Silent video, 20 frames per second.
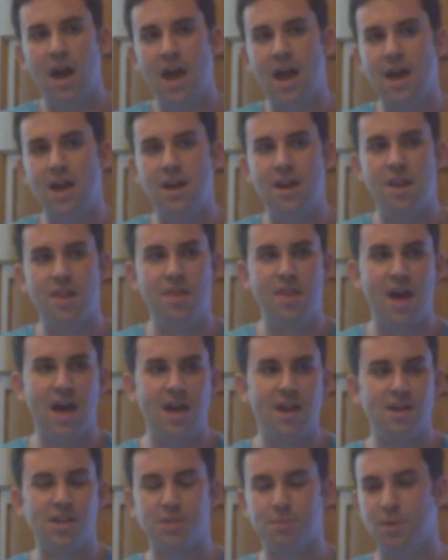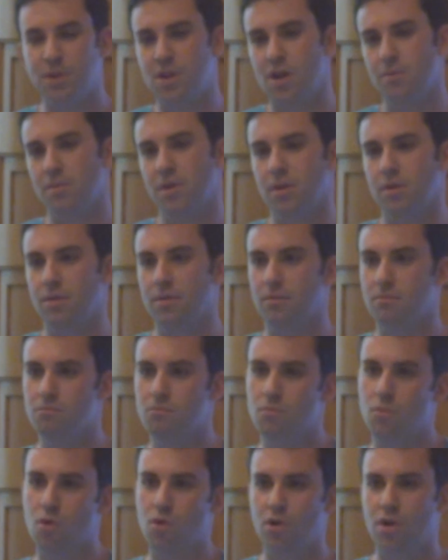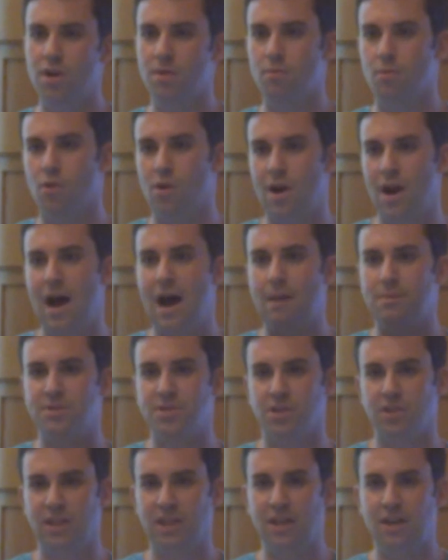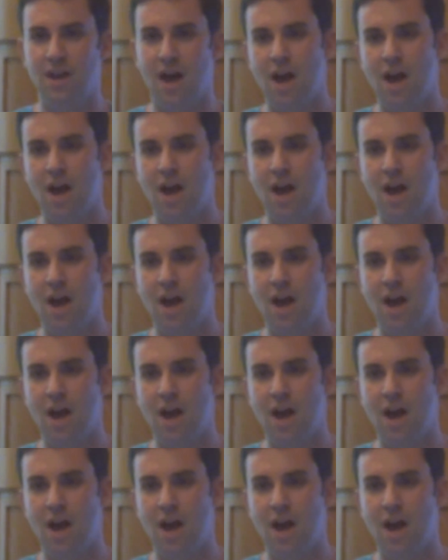And that is becoming more and more obsolete,